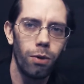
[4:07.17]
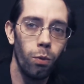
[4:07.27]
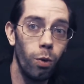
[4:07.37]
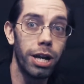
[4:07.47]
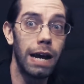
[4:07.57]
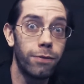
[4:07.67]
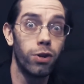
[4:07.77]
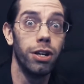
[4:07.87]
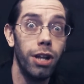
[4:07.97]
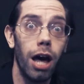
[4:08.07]
one
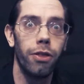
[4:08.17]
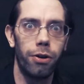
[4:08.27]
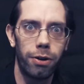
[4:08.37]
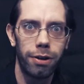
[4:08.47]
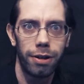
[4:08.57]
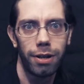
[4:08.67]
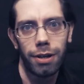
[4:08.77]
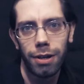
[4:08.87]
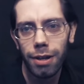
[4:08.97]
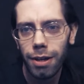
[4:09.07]
after another,
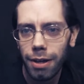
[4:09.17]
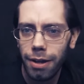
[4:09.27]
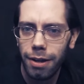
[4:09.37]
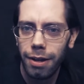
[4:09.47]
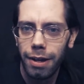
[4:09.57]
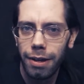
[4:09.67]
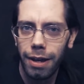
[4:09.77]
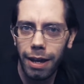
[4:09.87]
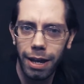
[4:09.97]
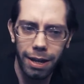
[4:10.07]

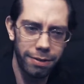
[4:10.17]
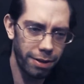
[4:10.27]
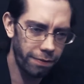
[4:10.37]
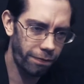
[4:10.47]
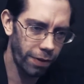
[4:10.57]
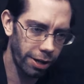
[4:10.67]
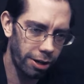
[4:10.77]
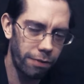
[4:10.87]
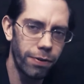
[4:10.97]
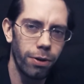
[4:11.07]
and filling
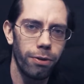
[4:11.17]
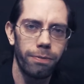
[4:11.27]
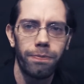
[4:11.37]
on her phone.